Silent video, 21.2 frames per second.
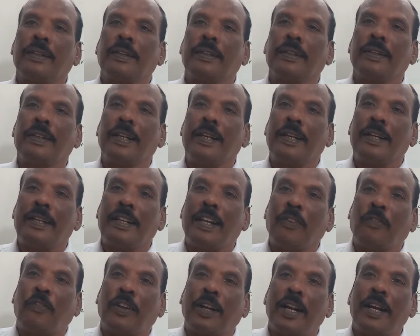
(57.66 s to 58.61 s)
the
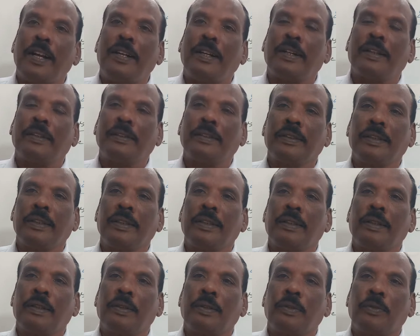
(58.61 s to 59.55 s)
different
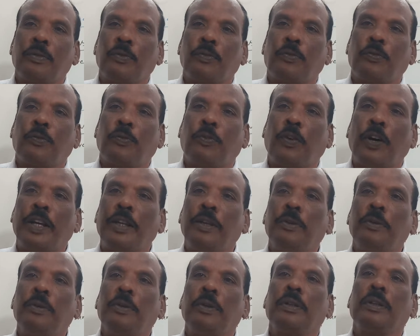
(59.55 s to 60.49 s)

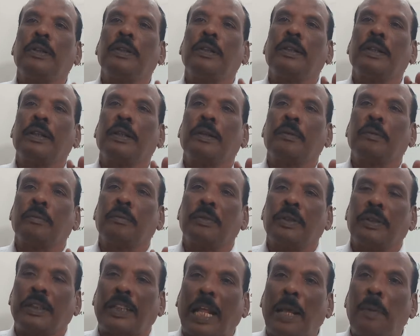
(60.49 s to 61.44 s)
5
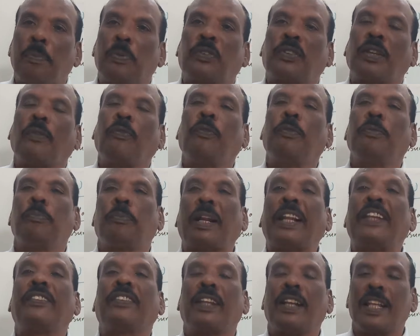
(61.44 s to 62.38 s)
types of
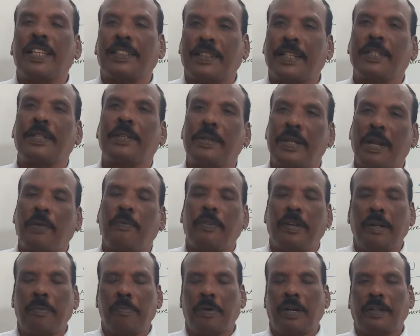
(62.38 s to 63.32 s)
price elasticity of
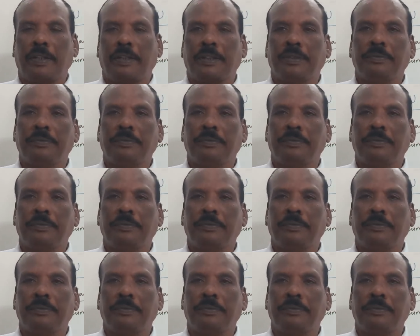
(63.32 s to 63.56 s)
demand.